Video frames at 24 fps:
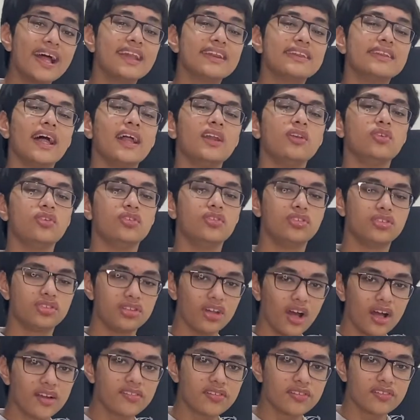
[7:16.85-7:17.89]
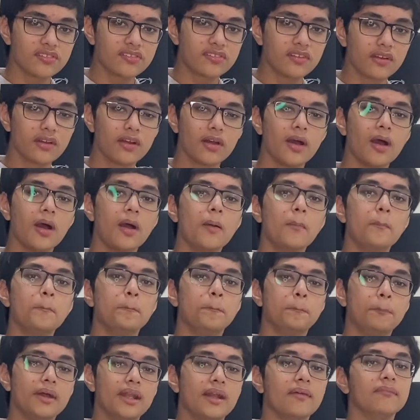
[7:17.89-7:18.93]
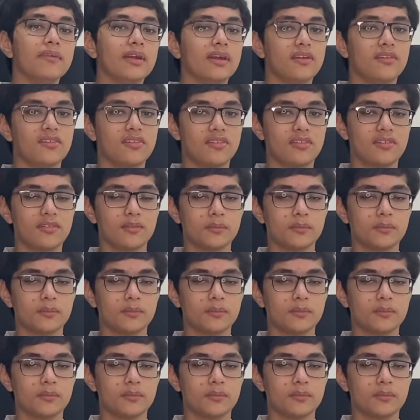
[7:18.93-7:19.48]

than just pyramids.